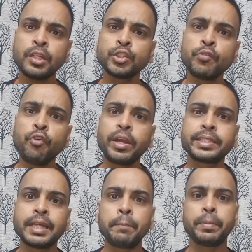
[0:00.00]
So for
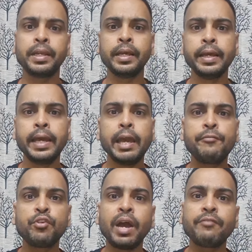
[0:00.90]
example,
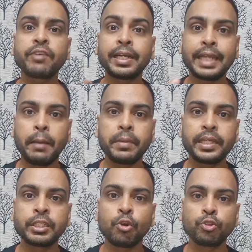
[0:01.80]
if you have
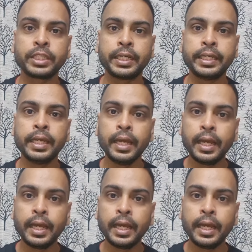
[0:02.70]
contamination OCD,